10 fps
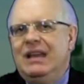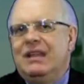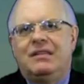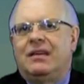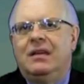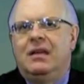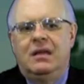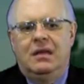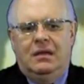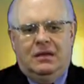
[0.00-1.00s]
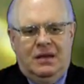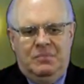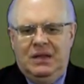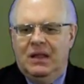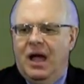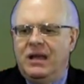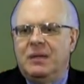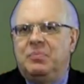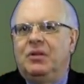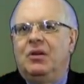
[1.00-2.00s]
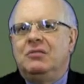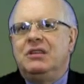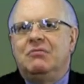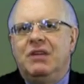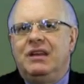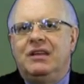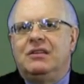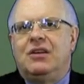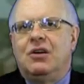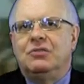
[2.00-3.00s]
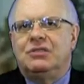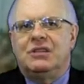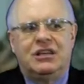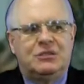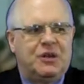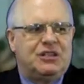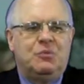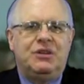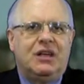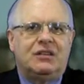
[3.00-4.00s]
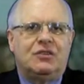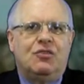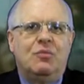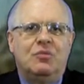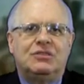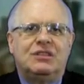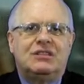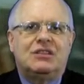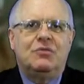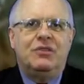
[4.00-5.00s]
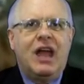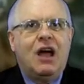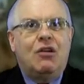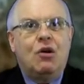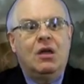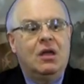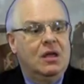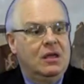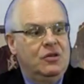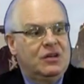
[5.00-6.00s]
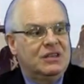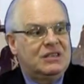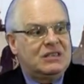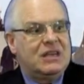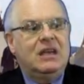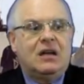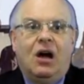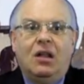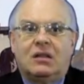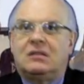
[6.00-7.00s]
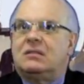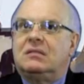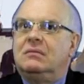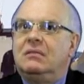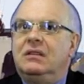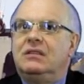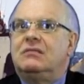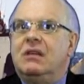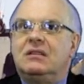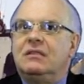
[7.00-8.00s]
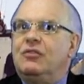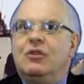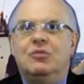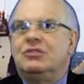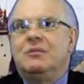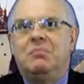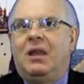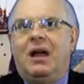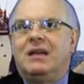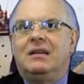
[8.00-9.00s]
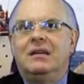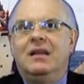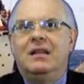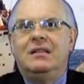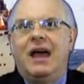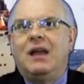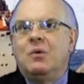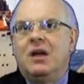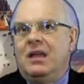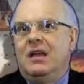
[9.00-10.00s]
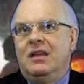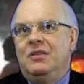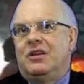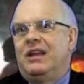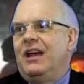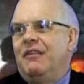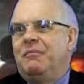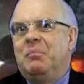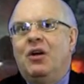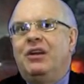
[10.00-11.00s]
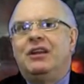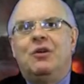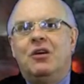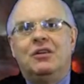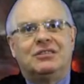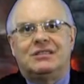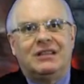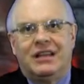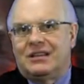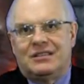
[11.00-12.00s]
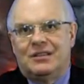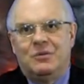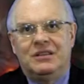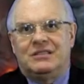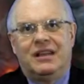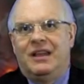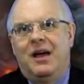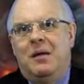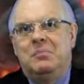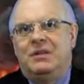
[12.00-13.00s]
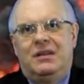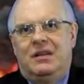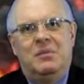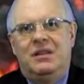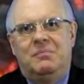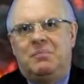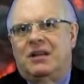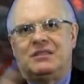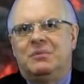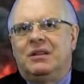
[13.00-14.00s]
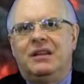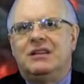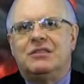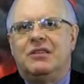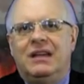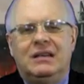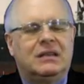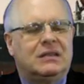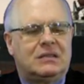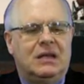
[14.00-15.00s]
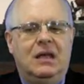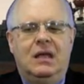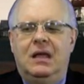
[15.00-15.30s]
anything, can be lined up along the Iranian coast. And especially when you get to Hormuz, it's so narrow. You can sink hulks in the Straits of Hormuz and block it that way. You can have burning oil slicks the way Saddam did. I mean, the possibilities are endless.